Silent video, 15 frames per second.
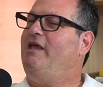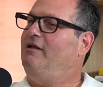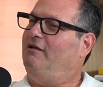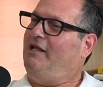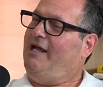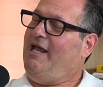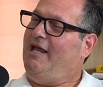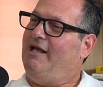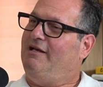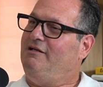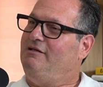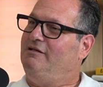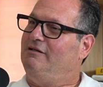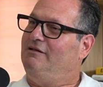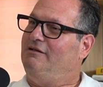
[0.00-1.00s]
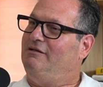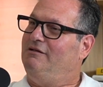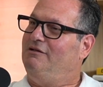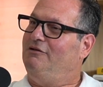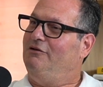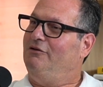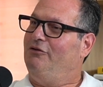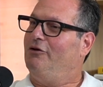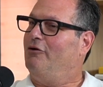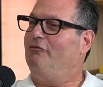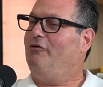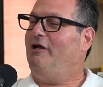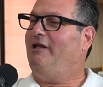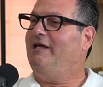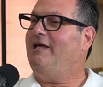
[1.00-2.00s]
in land, there
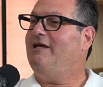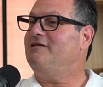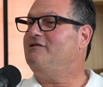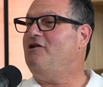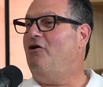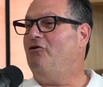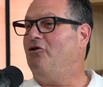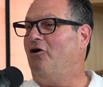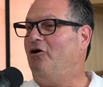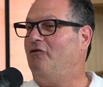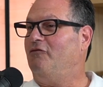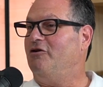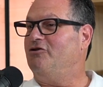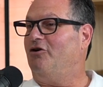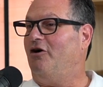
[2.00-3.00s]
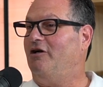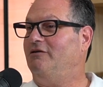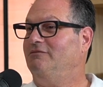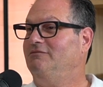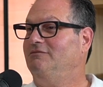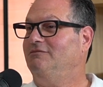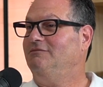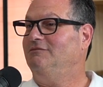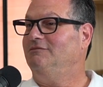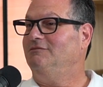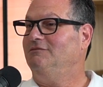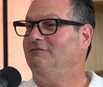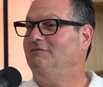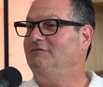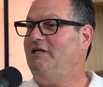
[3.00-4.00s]
really is no current return.
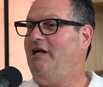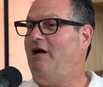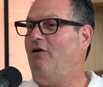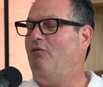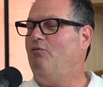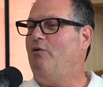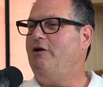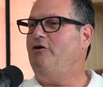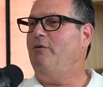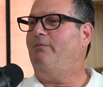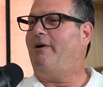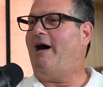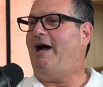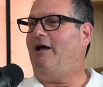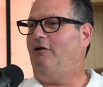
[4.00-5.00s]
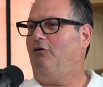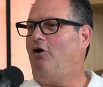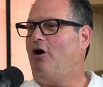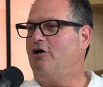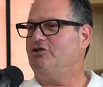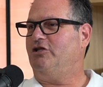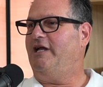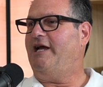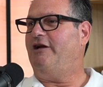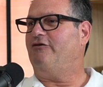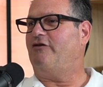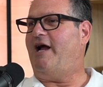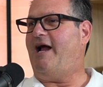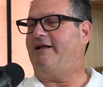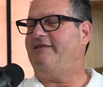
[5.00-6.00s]
When you buy a large land
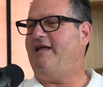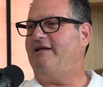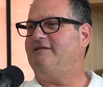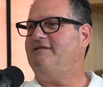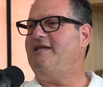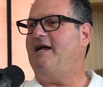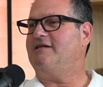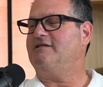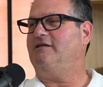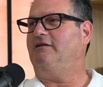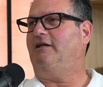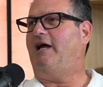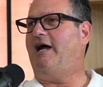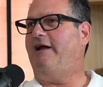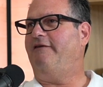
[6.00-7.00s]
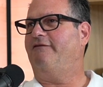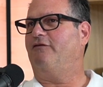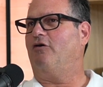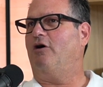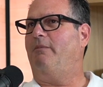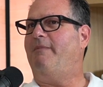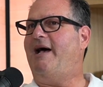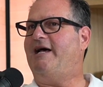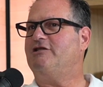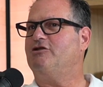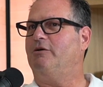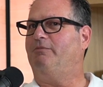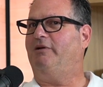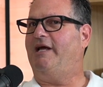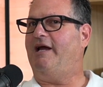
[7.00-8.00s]
tract that's next in line for a
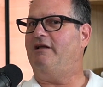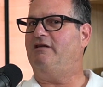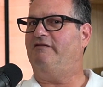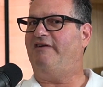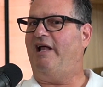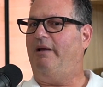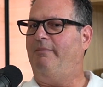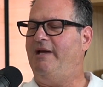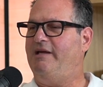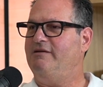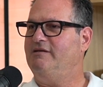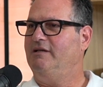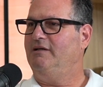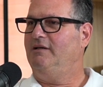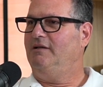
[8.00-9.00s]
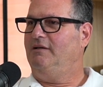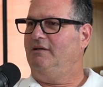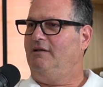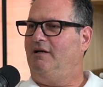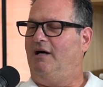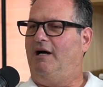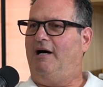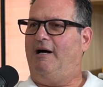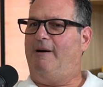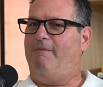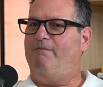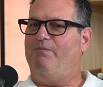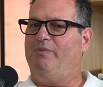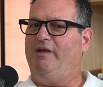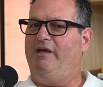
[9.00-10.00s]
master plan development,
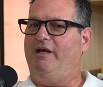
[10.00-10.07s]
and